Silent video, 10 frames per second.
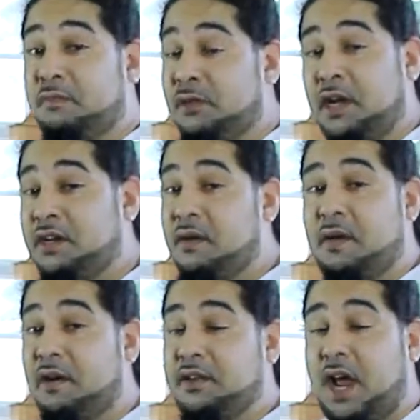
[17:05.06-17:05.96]
complaining
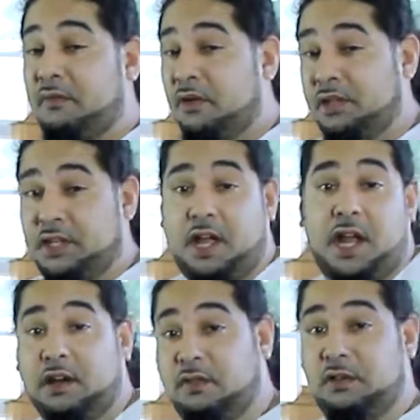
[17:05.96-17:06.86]
about not rolling your
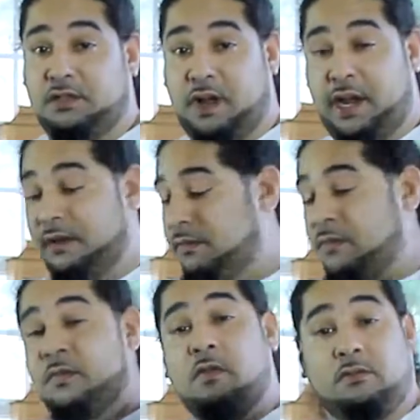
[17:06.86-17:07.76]
egg rolls right.
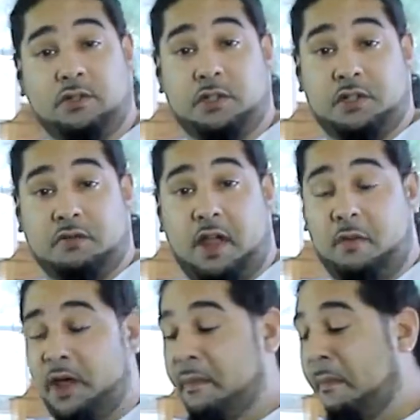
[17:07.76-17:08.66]
Do it the
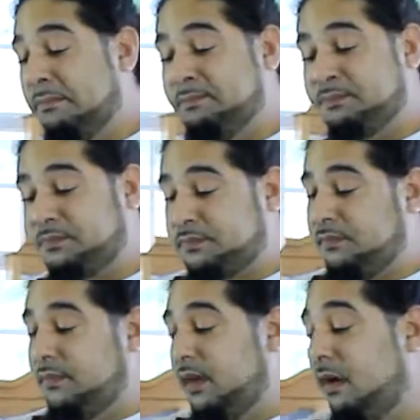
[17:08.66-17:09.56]
right way.
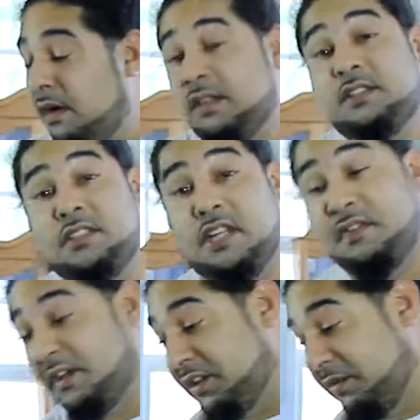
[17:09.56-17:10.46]

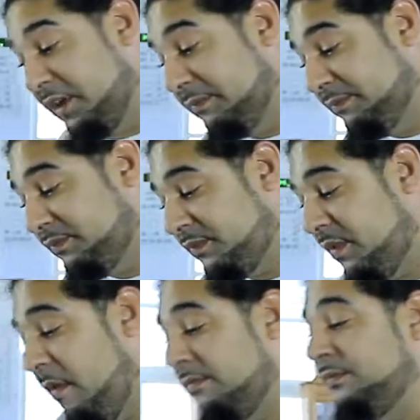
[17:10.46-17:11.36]
Another victory.
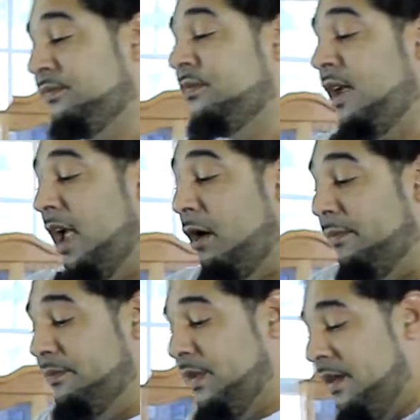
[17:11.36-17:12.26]

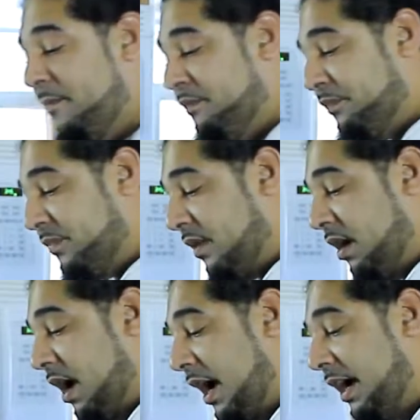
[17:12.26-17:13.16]
Oh,
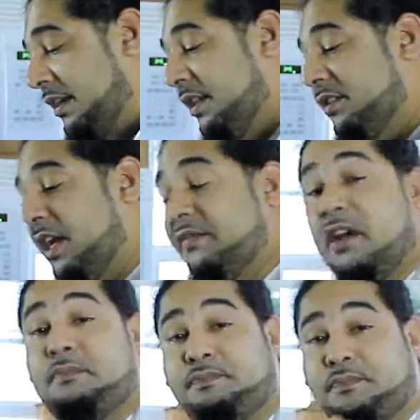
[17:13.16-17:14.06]
I got these saved
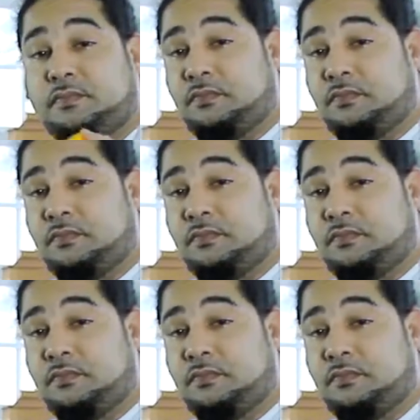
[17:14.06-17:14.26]
up.